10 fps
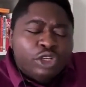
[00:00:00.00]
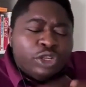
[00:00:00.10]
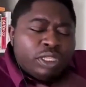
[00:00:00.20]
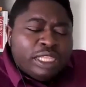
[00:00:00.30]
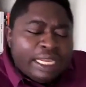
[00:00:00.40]

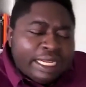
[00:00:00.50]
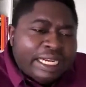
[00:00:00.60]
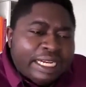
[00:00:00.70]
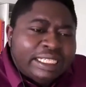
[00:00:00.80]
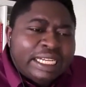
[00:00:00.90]
do you think
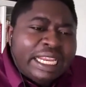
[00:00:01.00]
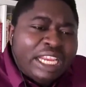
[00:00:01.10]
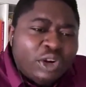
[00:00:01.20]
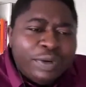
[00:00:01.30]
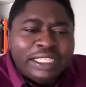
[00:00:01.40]
there is an
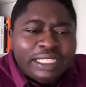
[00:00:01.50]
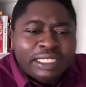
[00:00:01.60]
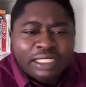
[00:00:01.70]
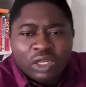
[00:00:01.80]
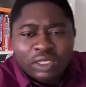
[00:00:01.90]
increase
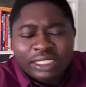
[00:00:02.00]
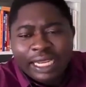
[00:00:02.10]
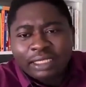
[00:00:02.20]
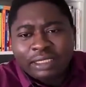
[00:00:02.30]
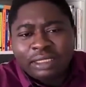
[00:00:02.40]
in
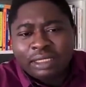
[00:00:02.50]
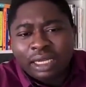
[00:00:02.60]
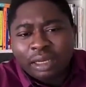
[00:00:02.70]
discontent